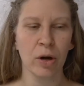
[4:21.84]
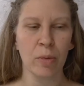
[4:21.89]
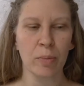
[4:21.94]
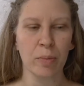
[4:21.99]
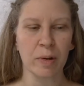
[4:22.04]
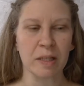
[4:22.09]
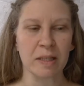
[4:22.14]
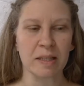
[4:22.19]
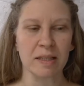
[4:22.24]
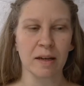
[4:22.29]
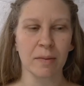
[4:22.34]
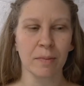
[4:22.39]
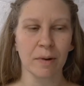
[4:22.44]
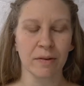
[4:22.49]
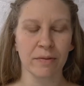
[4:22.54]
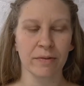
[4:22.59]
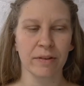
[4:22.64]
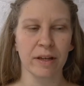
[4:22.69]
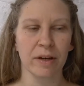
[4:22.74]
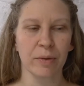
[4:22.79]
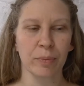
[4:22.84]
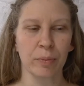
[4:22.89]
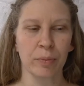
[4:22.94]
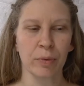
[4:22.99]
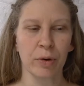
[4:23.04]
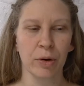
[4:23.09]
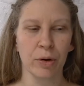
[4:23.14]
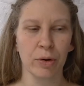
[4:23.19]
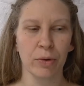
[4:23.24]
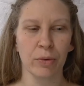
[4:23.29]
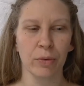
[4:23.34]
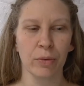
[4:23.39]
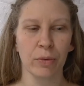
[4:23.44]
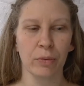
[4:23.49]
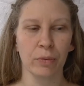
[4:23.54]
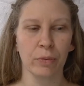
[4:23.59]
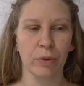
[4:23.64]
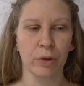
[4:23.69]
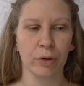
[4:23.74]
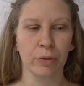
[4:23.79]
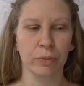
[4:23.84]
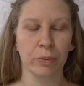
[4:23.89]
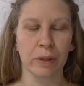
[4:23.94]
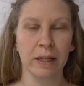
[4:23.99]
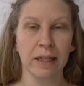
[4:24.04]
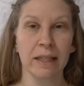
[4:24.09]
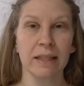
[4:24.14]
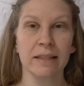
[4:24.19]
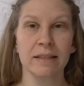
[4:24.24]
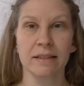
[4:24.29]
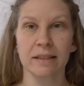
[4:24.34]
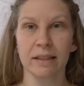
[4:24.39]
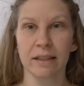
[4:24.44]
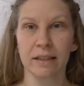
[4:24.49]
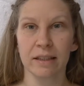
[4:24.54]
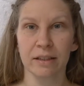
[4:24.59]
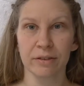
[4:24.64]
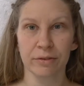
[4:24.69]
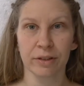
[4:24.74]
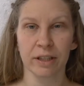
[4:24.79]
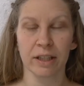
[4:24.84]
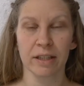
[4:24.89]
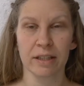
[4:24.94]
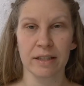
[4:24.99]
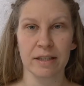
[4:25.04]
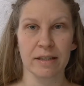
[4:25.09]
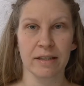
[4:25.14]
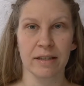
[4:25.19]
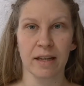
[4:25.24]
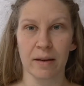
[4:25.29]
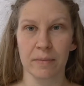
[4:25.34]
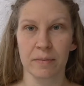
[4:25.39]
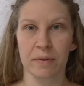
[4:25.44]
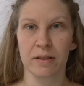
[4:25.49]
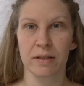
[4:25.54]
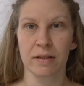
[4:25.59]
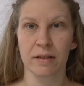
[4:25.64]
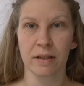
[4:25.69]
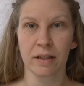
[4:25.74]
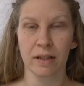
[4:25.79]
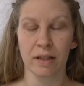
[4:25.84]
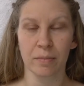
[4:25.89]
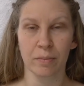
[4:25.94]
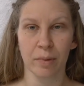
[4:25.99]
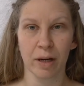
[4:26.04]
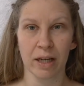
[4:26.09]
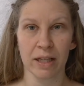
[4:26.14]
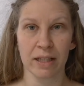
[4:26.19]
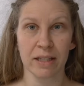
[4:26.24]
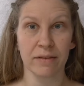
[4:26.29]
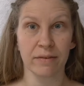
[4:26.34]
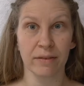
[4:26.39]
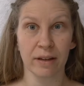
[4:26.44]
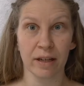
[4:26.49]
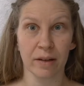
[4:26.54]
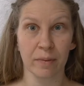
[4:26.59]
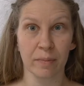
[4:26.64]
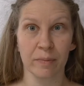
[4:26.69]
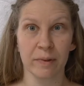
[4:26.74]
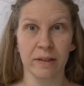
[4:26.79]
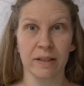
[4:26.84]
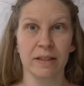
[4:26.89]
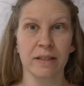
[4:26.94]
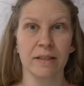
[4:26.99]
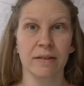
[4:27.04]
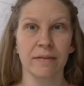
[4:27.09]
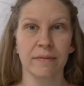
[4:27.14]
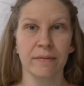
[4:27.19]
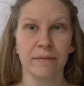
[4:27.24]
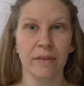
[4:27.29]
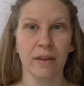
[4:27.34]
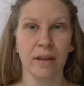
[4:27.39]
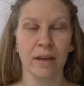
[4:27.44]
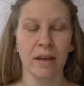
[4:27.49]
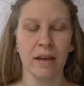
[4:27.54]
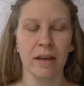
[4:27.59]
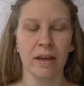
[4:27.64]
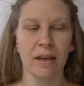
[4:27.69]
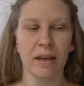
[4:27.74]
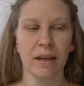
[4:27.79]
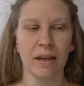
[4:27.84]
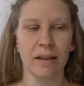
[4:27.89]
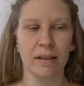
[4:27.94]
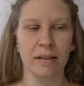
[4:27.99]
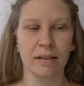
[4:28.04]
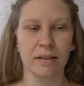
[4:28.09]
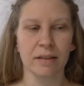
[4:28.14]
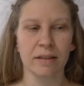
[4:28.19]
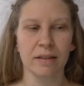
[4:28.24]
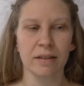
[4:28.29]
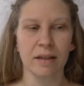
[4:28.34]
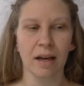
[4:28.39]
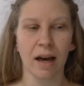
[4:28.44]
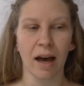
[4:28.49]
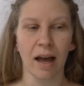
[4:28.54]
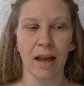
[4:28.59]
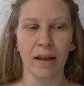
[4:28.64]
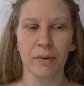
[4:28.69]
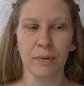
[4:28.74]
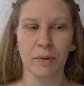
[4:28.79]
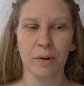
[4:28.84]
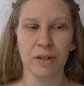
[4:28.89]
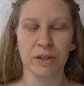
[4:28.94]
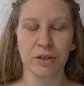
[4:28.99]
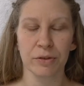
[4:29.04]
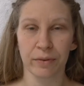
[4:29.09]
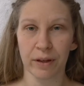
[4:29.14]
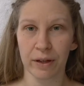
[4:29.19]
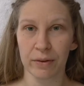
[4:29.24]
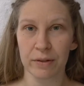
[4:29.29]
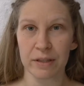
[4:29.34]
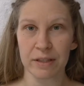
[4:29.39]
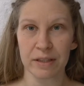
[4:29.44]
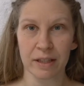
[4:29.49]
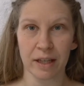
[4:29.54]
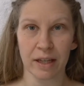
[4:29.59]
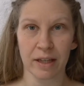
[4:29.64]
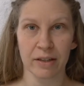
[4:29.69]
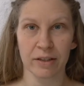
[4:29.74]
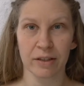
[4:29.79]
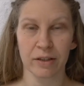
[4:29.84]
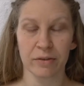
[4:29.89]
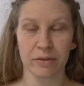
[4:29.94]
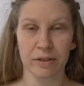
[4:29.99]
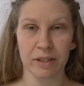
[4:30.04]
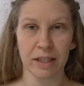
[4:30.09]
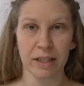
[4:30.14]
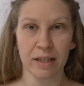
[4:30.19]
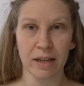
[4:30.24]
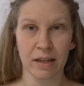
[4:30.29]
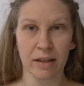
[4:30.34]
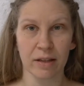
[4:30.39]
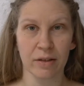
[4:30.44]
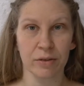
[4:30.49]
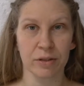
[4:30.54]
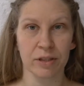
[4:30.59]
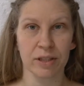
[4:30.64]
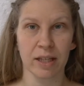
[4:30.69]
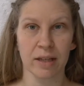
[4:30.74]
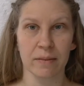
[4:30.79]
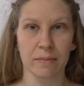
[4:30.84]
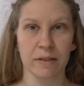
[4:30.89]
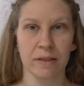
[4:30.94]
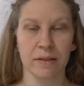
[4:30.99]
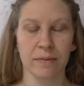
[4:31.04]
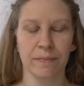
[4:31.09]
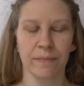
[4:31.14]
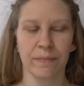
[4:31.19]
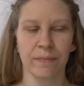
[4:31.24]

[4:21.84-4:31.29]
but some of them were really significant steps in my development. And I was very scared of taking those steps.